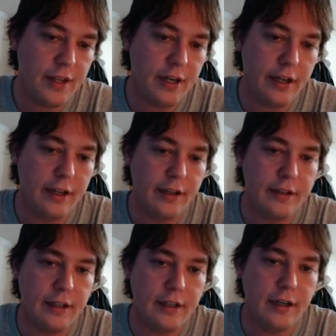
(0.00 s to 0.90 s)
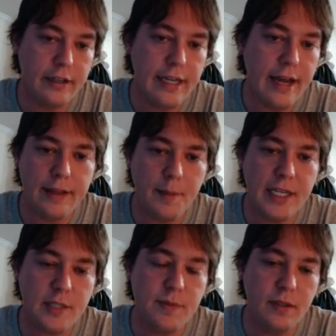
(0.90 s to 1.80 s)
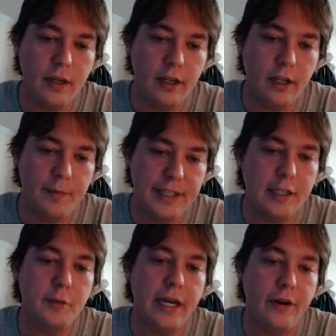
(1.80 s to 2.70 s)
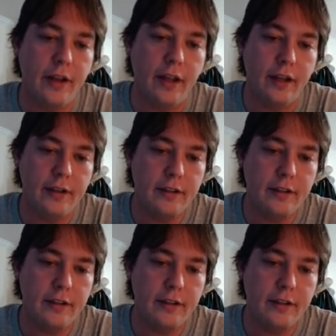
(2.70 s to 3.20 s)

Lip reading: that makes me think about the